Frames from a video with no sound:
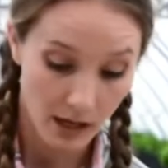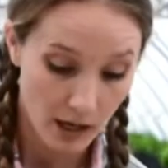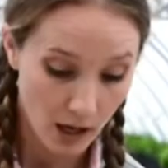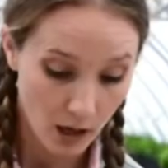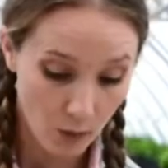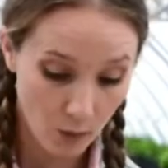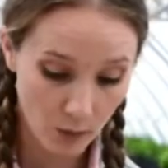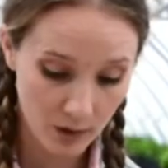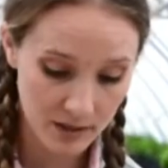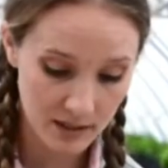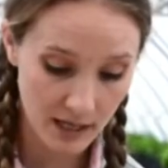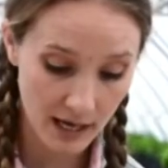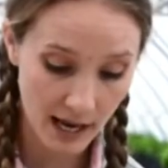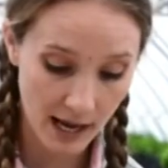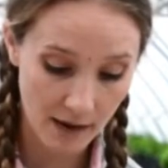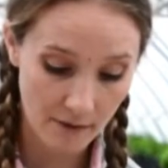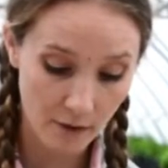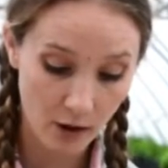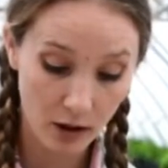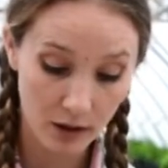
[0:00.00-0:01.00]
And once I
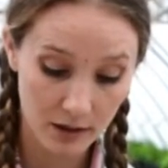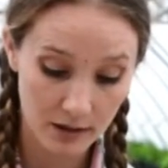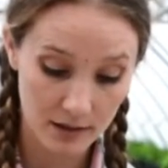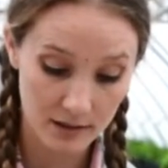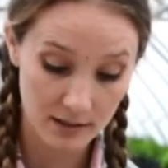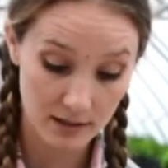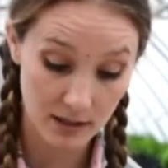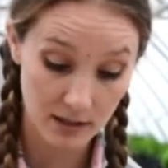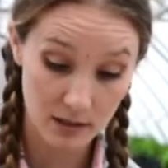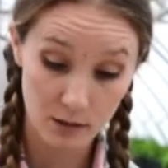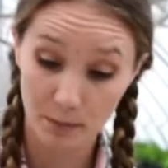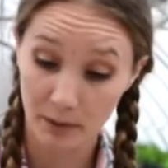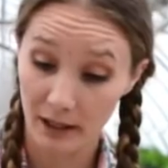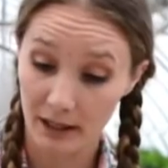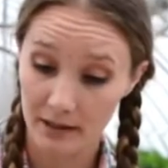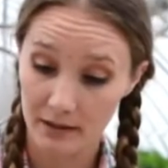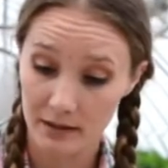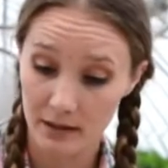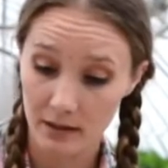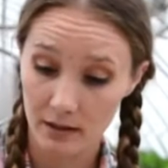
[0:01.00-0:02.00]
have all of these seeds
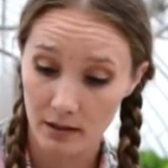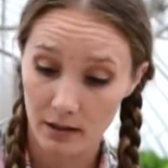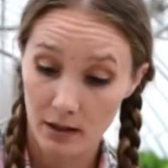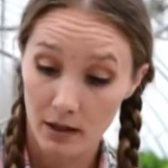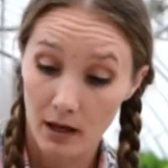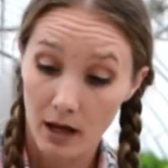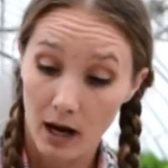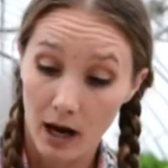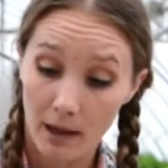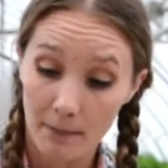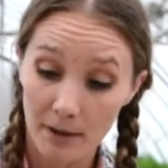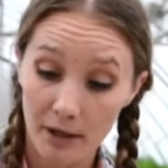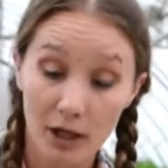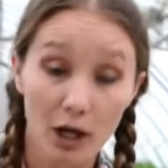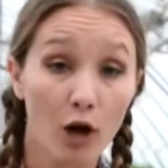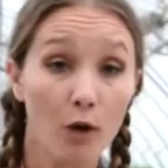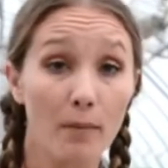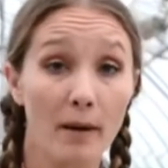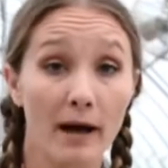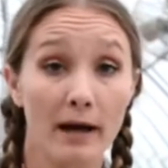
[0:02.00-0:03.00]
planted, I'm going to
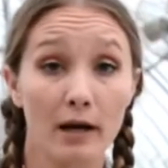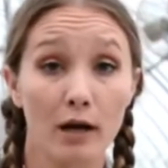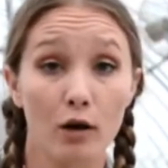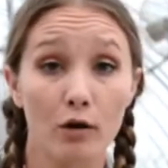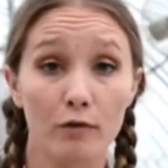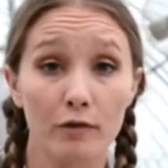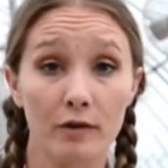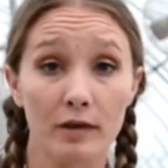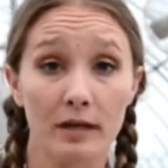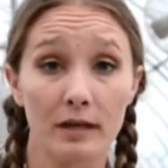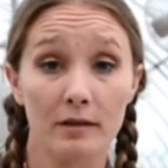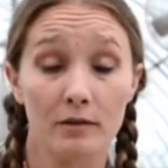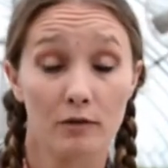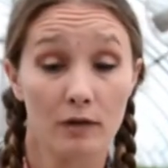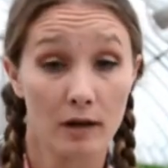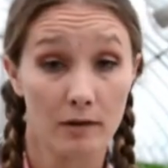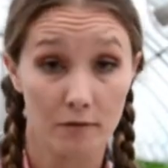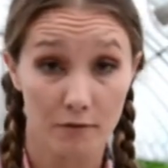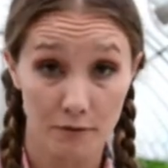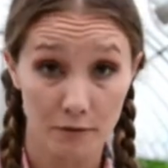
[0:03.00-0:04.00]
go back over
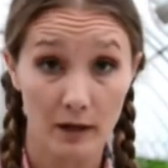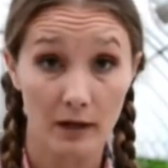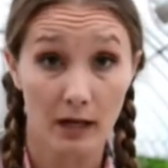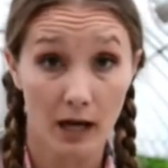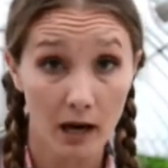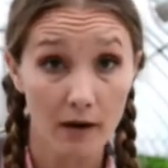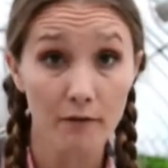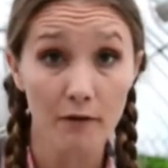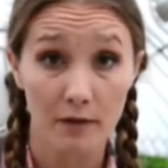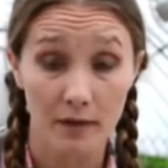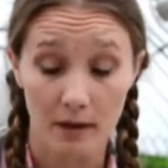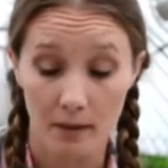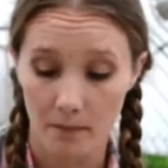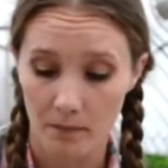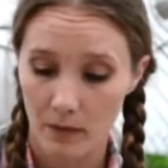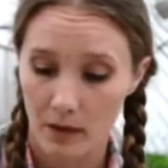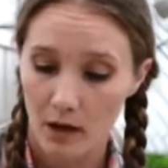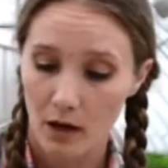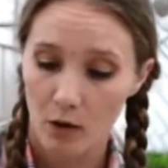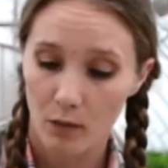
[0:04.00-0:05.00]
and cover them
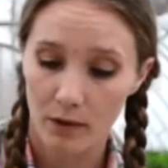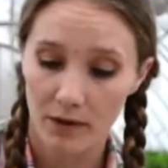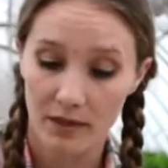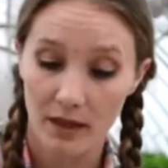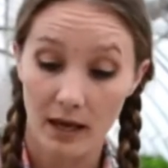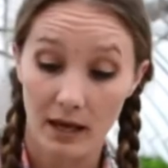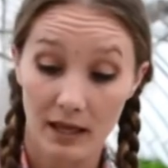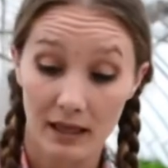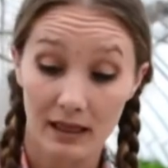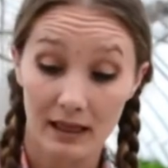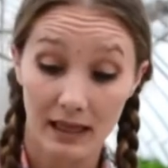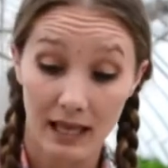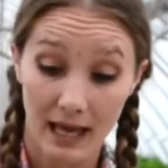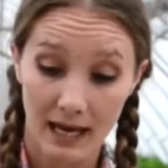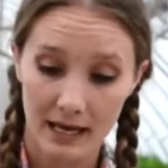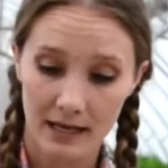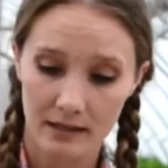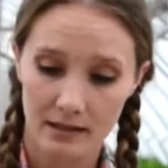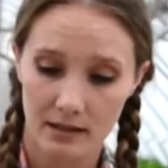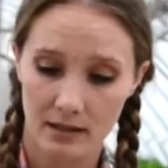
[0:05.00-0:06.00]
with a
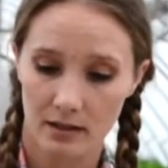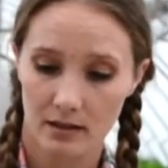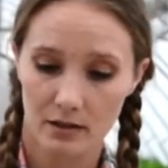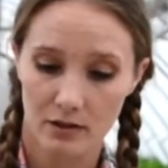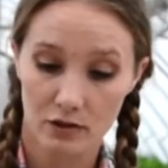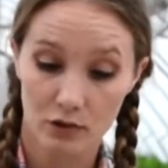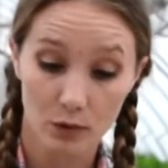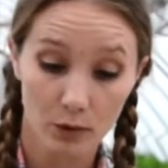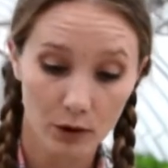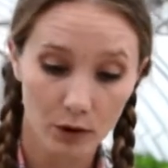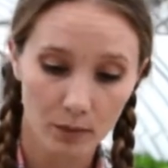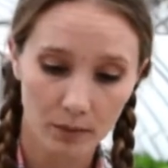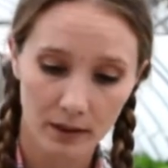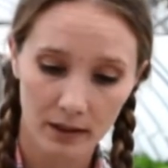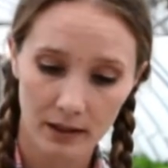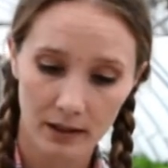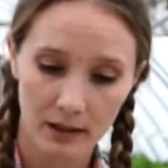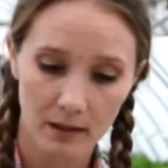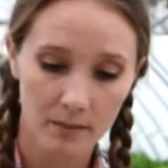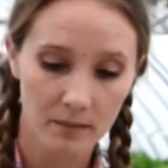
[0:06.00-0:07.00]
light soil
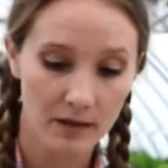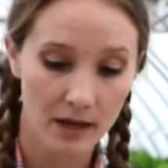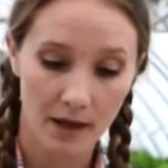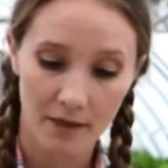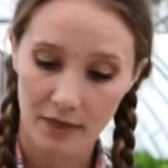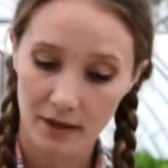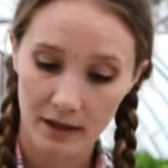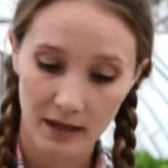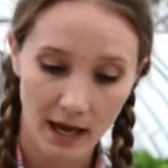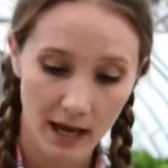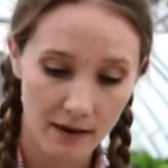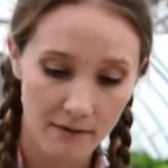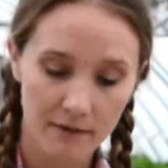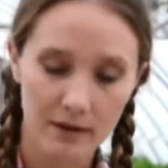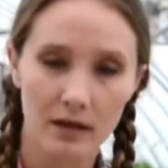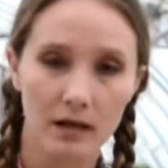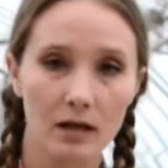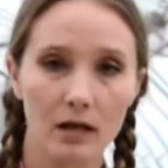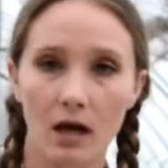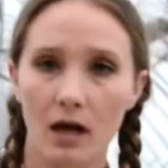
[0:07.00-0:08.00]
medium, nothing
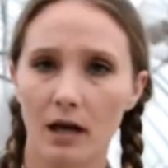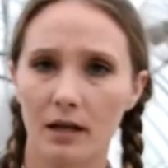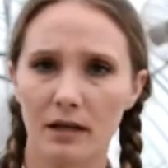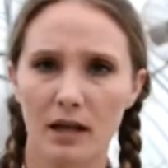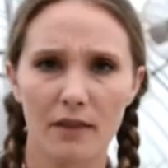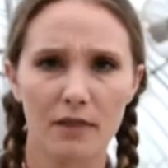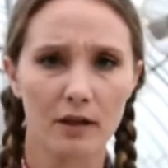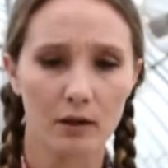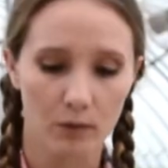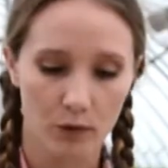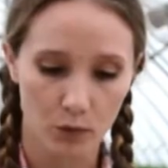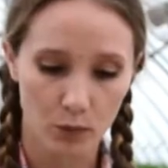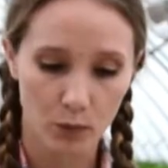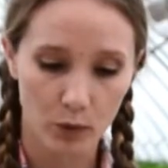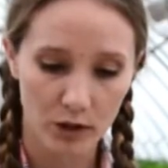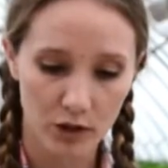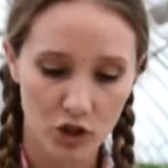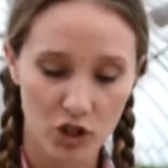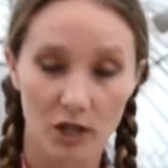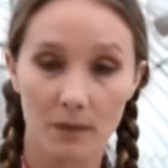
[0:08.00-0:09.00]
heavy, nothing with
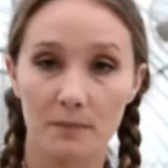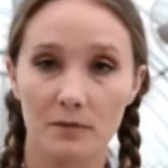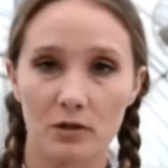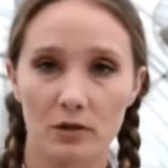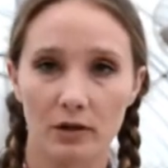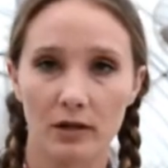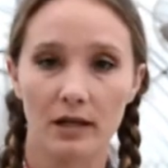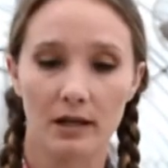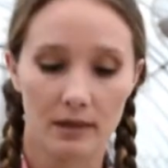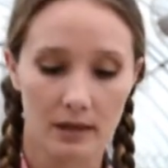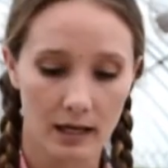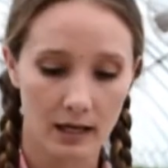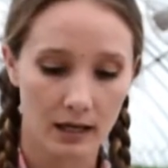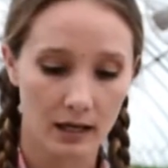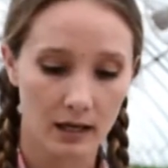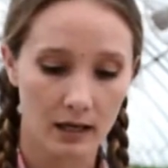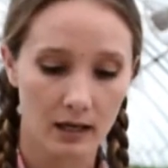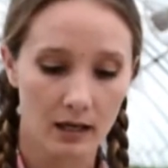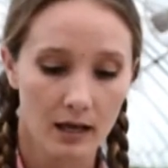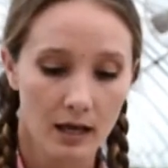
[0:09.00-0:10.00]
wood chips or anything in
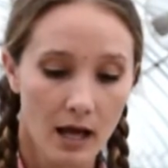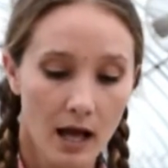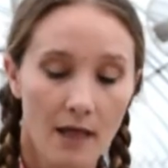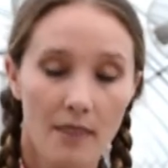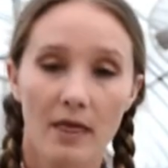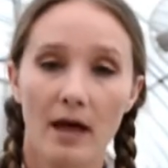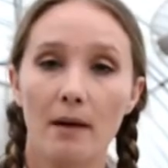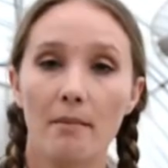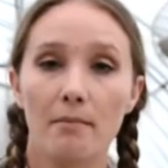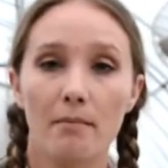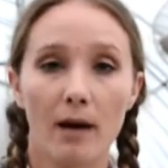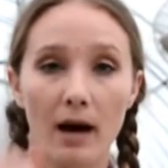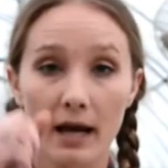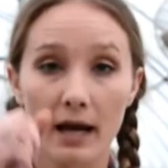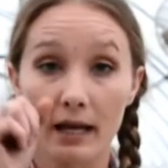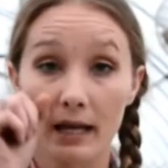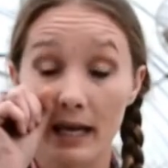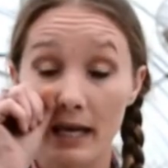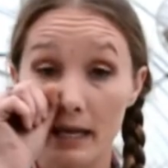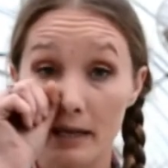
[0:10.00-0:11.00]
it that might
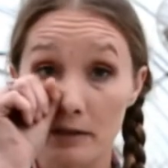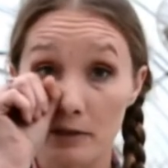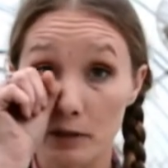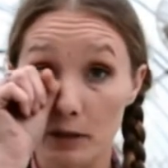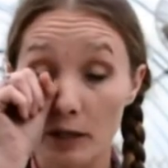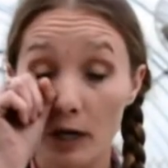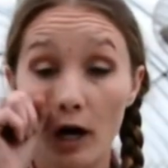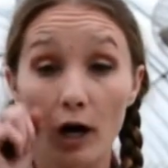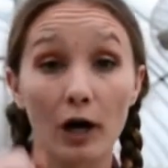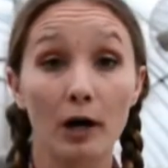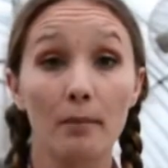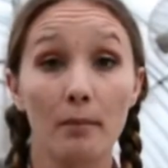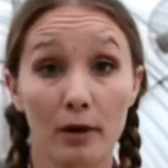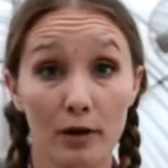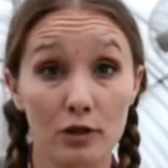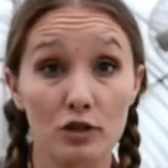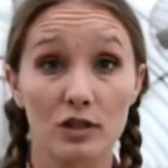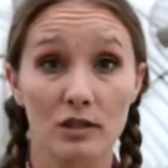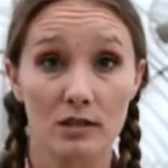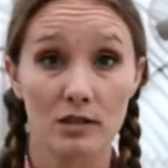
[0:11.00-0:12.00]
hinder our
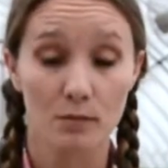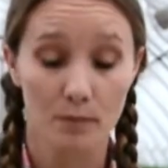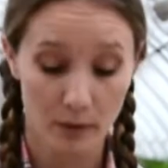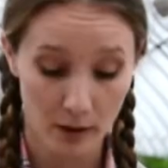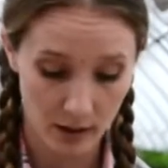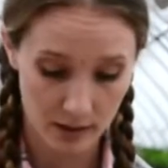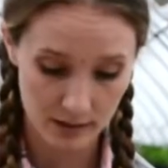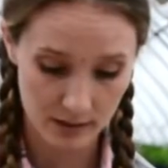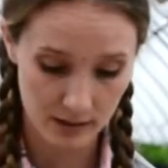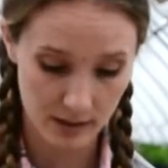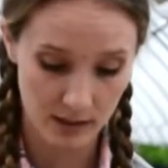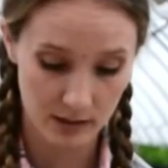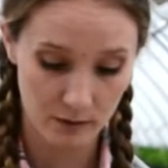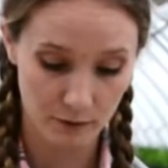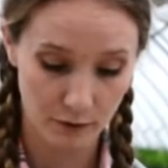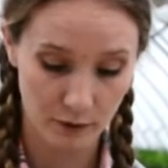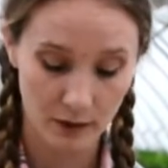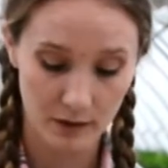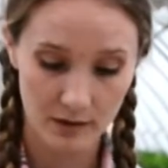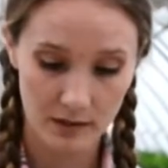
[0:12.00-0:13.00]
emergence process
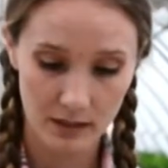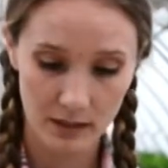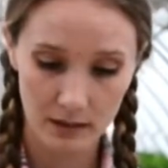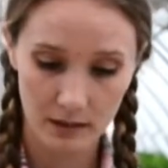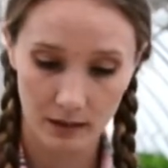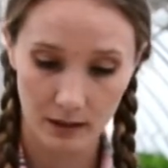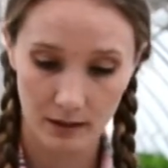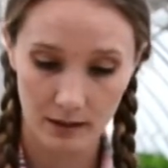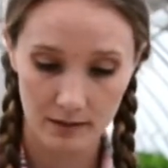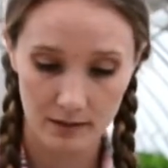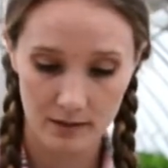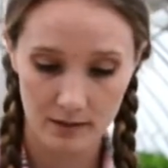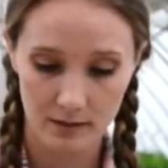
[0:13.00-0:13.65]
for our seedlings.